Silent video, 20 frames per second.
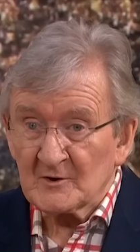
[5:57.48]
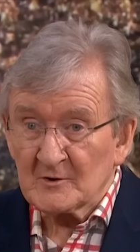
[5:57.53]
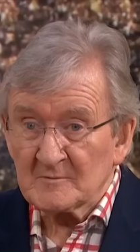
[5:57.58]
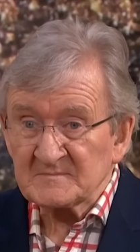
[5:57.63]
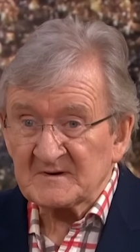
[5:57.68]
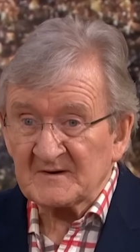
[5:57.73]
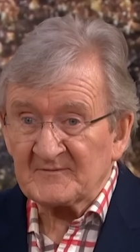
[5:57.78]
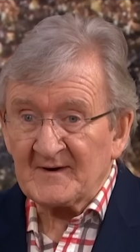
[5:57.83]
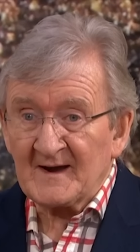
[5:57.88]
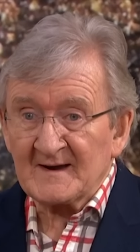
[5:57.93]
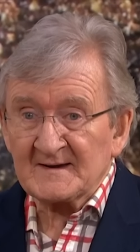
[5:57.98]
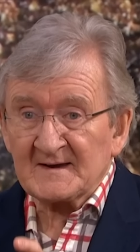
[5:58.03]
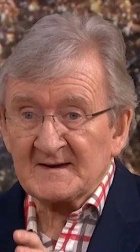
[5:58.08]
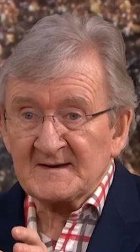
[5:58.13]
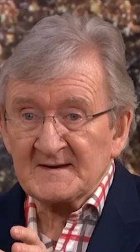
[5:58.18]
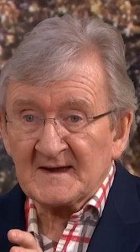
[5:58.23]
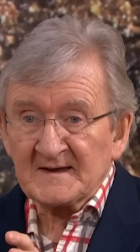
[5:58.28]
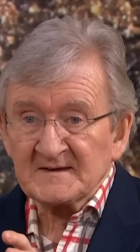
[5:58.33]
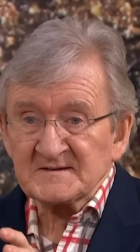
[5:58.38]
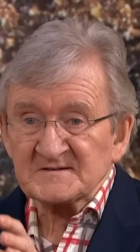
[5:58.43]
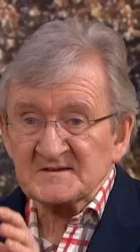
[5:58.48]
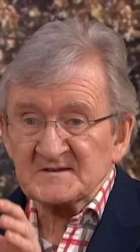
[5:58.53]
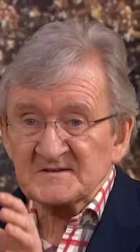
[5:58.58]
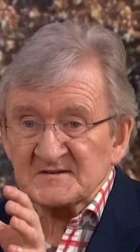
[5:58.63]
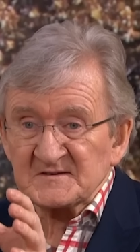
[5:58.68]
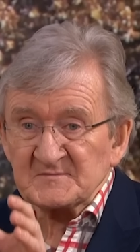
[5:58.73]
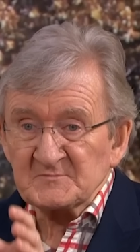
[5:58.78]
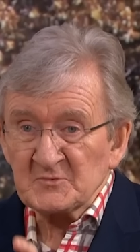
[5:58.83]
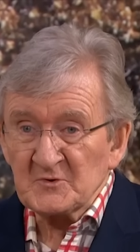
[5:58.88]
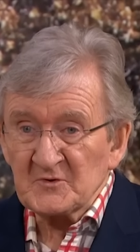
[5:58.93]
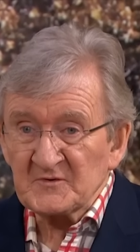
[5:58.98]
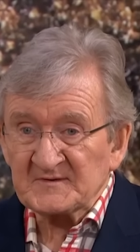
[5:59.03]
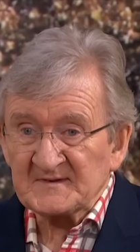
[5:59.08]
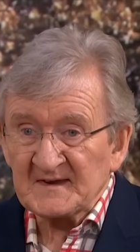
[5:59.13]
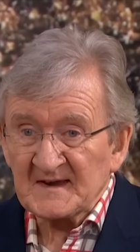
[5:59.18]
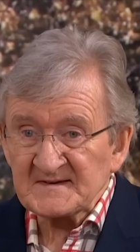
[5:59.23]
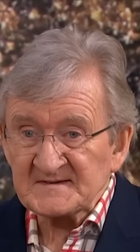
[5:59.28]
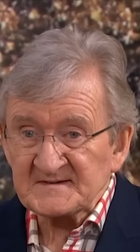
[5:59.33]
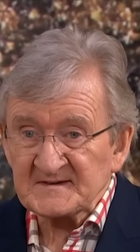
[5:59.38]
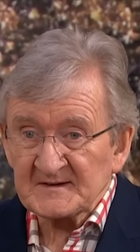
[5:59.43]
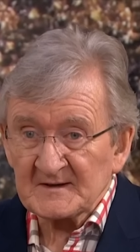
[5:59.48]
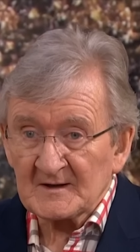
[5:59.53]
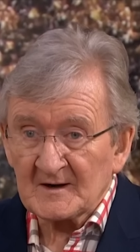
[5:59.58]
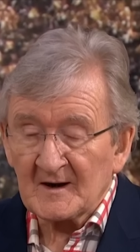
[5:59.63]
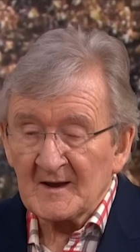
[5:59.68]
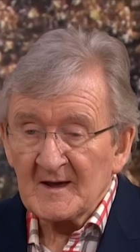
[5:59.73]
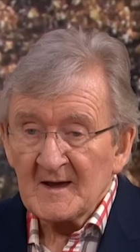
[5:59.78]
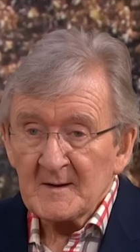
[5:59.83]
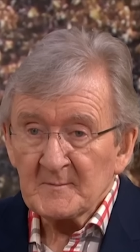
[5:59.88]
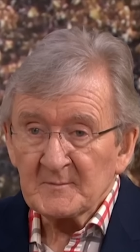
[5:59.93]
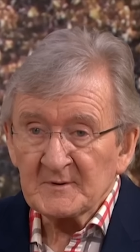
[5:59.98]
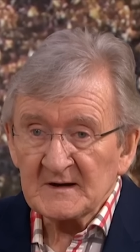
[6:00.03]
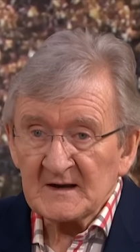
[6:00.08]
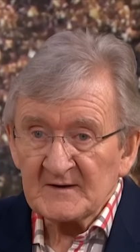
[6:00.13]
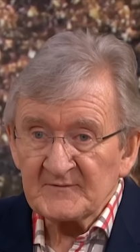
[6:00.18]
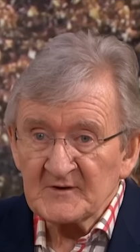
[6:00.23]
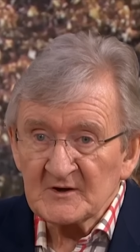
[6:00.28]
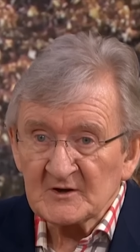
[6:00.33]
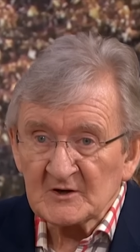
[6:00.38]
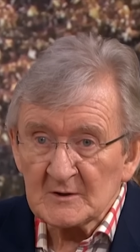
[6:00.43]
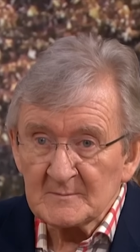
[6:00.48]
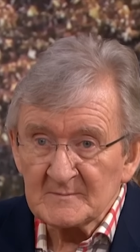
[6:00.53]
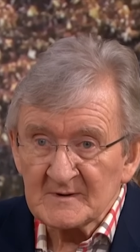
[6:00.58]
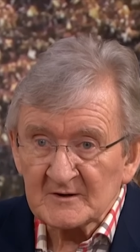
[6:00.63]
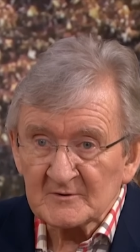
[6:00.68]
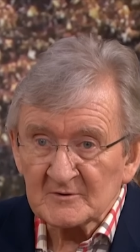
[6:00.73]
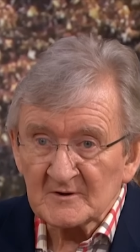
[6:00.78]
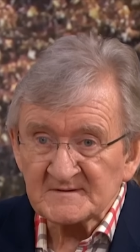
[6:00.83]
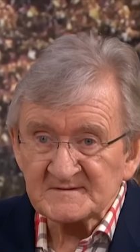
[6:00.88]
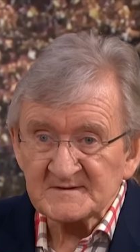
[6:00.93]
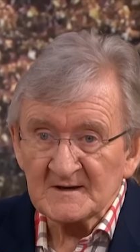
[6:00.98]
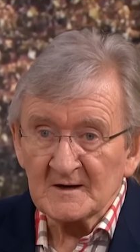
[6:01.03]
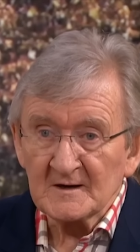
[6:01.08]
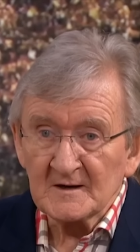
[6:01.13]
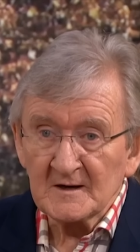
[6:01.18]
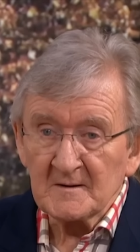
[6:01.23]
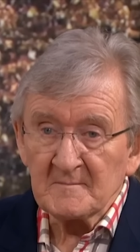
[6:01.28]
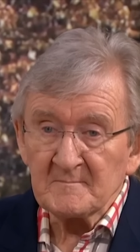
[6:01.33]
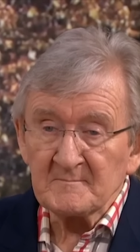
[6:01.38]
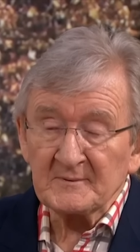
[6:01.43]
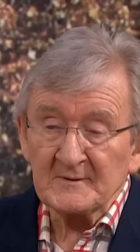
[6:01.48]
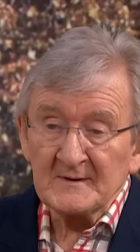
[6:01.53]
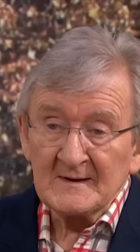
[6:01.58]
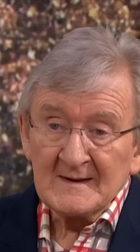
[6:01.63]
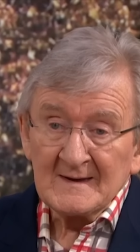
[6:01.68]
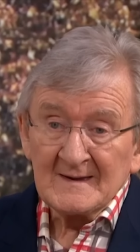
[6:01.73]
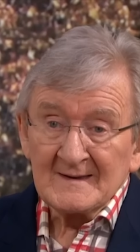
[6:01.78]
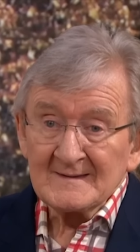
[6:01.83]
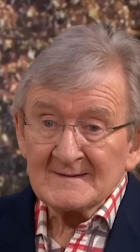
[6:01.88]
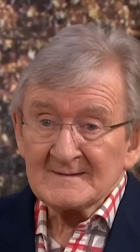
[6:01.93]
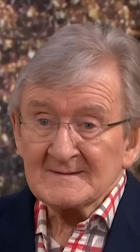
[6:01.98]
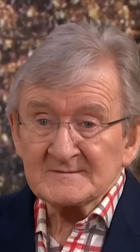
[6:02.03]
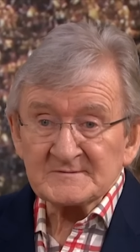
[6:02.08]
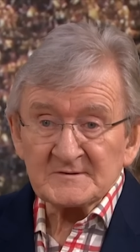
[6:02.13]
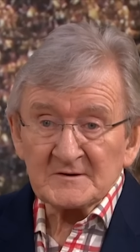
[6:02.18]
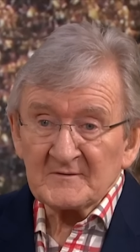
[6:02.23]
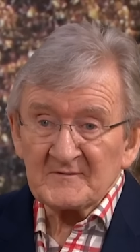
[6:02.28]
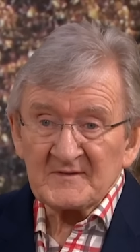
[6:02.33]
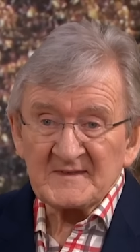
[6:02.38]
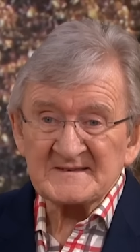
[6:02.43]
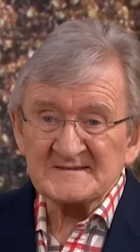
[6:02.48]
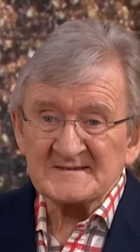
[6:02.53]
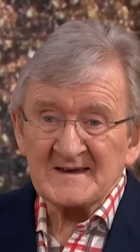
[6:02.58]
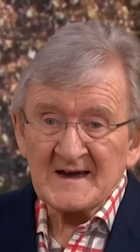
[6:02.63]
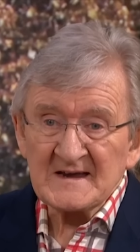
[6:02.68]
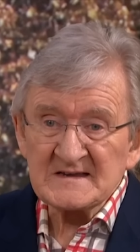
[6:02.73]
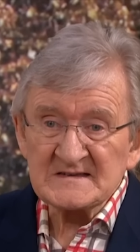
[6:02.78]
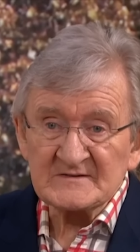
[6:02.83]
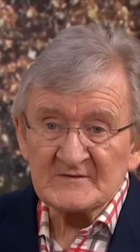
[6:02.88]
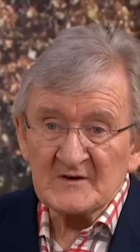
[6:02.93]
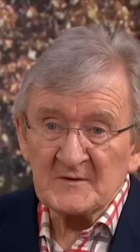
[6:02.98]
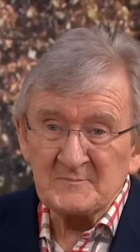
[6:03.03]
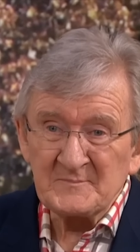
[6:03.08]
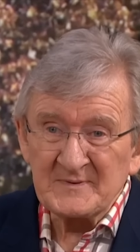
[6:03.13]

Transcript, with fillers: You're hoping to find a nice, smooth testicle. But if you come across a lump, sort of the size of a